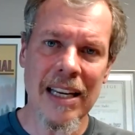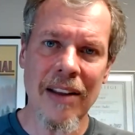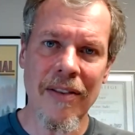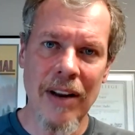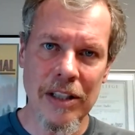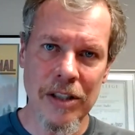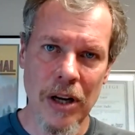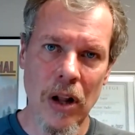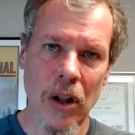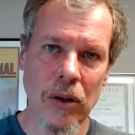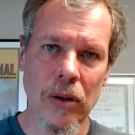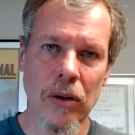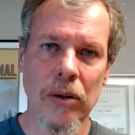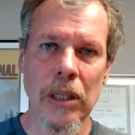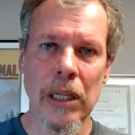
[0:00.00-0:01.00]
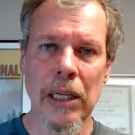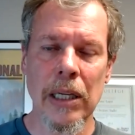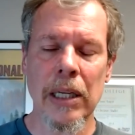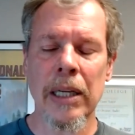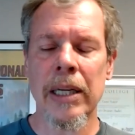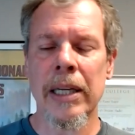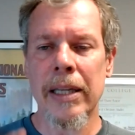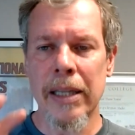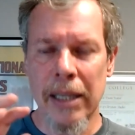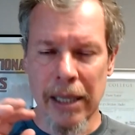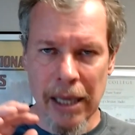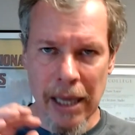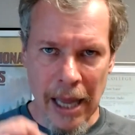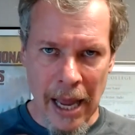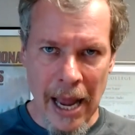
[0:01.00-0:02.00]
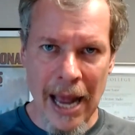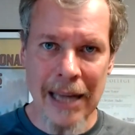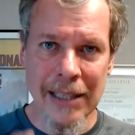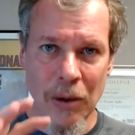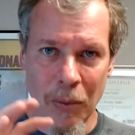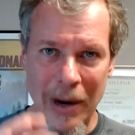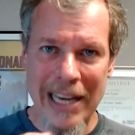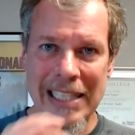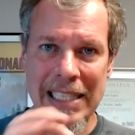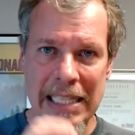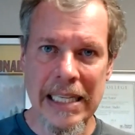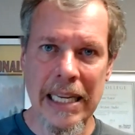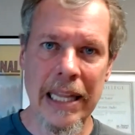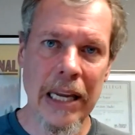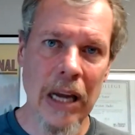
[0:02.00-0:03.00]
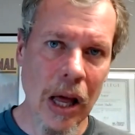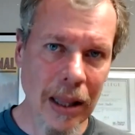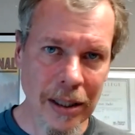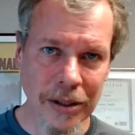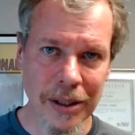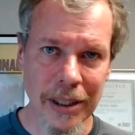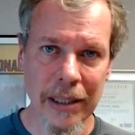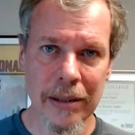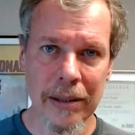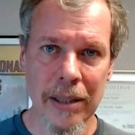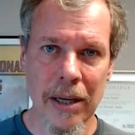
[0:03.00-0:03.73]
evangelical has a racist theology.